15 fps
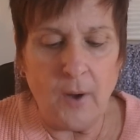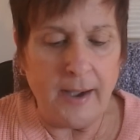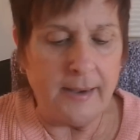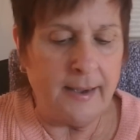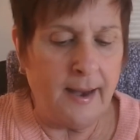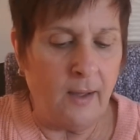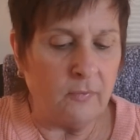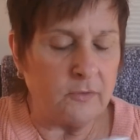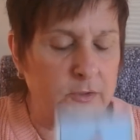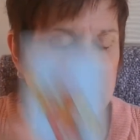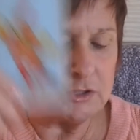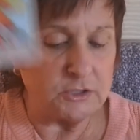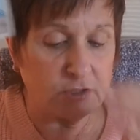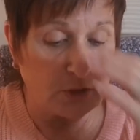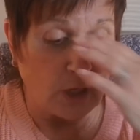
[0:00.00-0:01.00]
right now
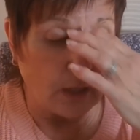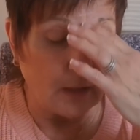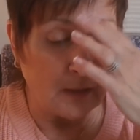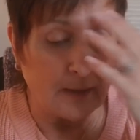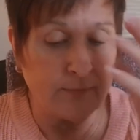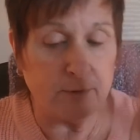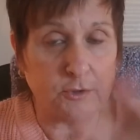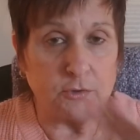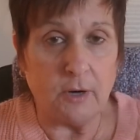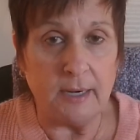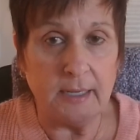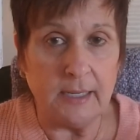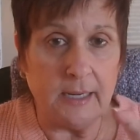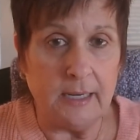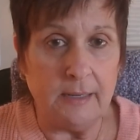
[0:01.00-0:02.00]
they're just juggling. They're
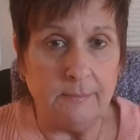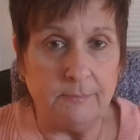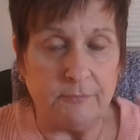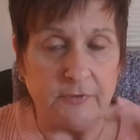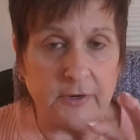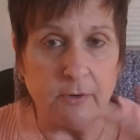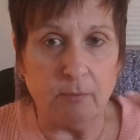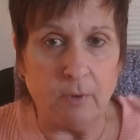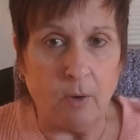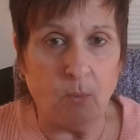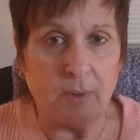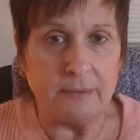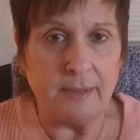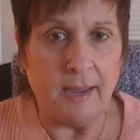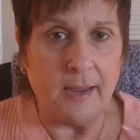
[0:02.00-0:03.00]
trying to keep figure
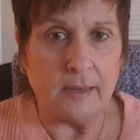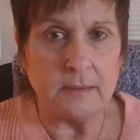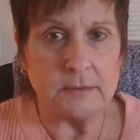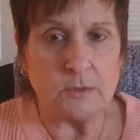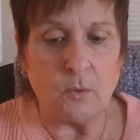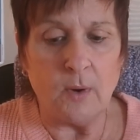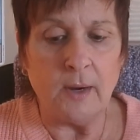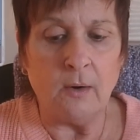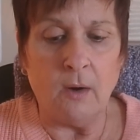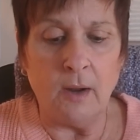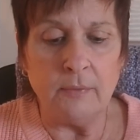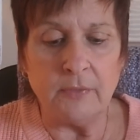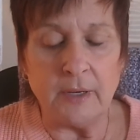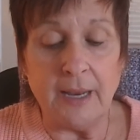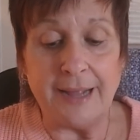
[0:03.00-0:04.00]
out what the heck is going
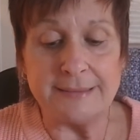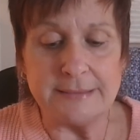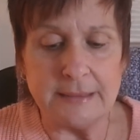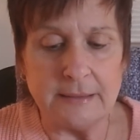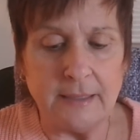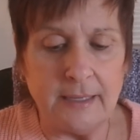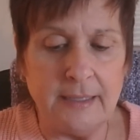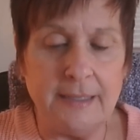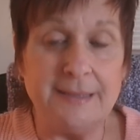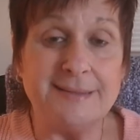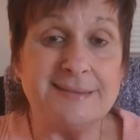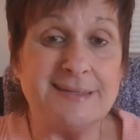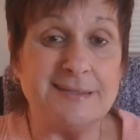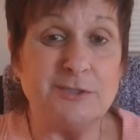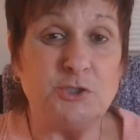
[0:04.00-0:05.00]
on. The last thing they need
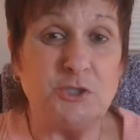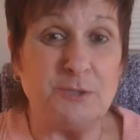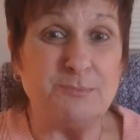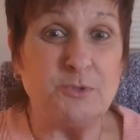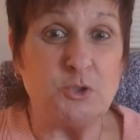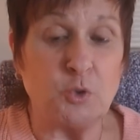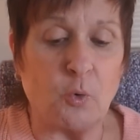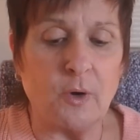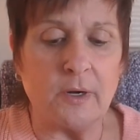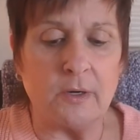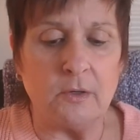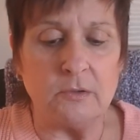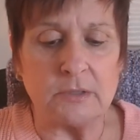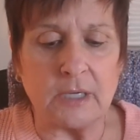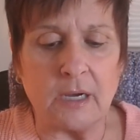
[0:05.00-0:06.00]
is a Jim
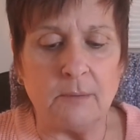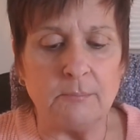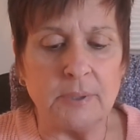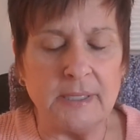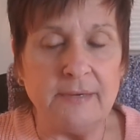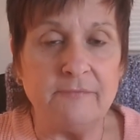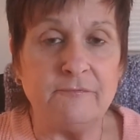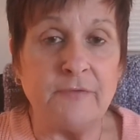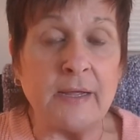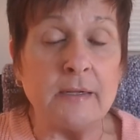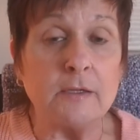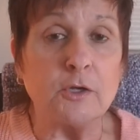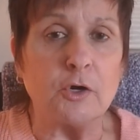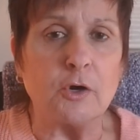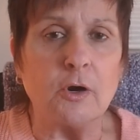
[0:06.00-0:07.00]
Jordan who's a complete
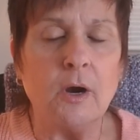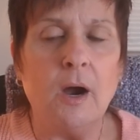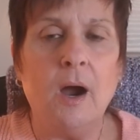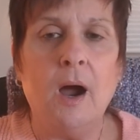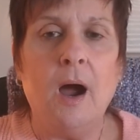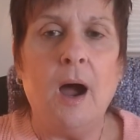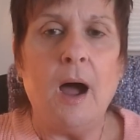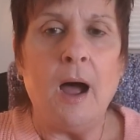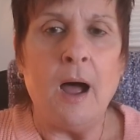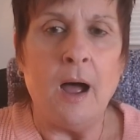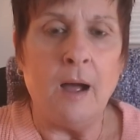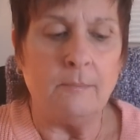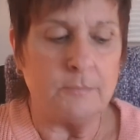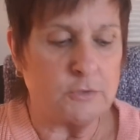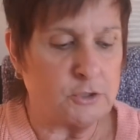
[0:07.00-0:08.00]
failure.
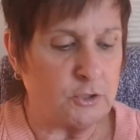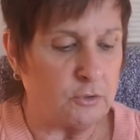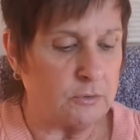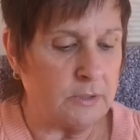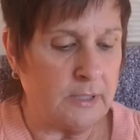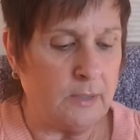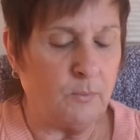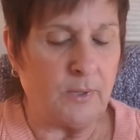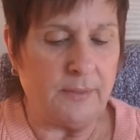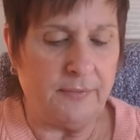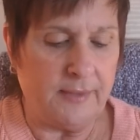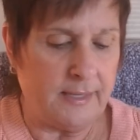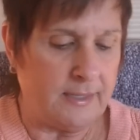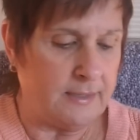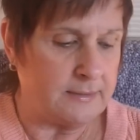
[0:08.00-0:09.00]
Um, certainly
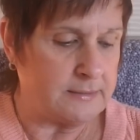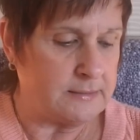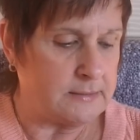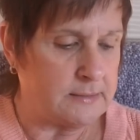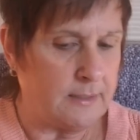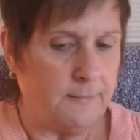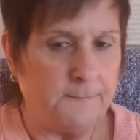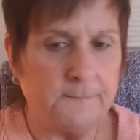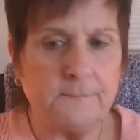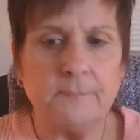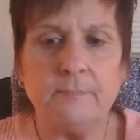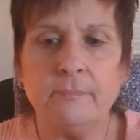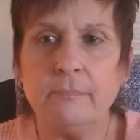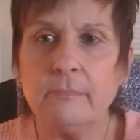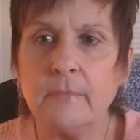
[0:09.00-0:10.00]
with his
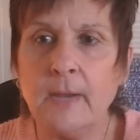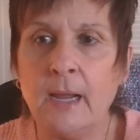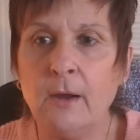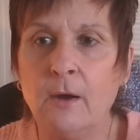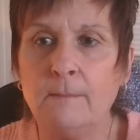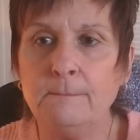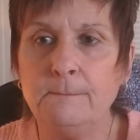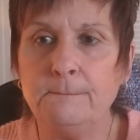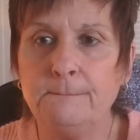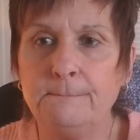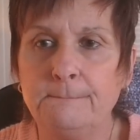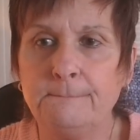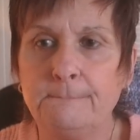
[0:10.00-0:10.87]
hang on.